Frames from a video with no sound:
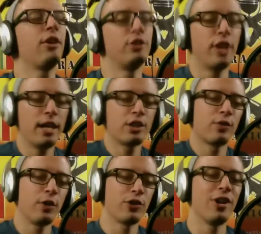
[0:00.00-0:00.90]
John
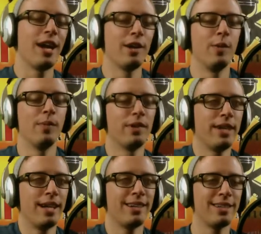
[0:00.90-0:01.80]
Travolta,
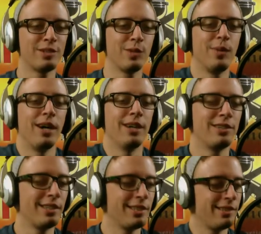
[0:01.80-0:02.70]
not so much. You